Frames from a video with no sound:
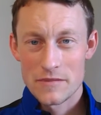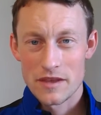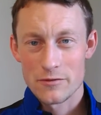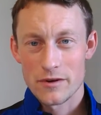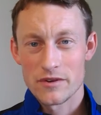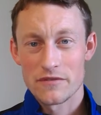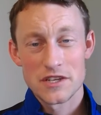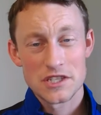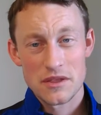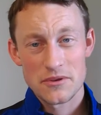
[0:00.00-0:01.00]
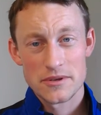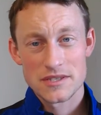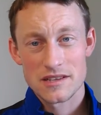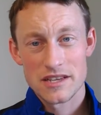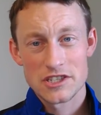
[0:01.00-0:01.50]
If you're ever fishing through
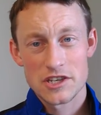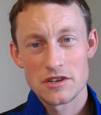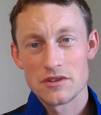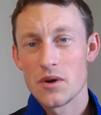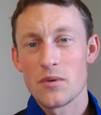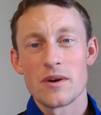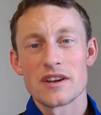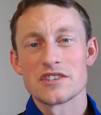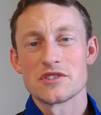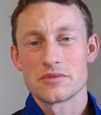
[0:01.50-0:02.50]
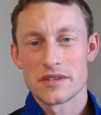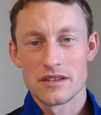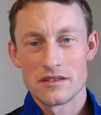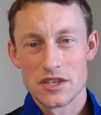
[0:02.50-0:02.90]
insulation, you don't want to drill.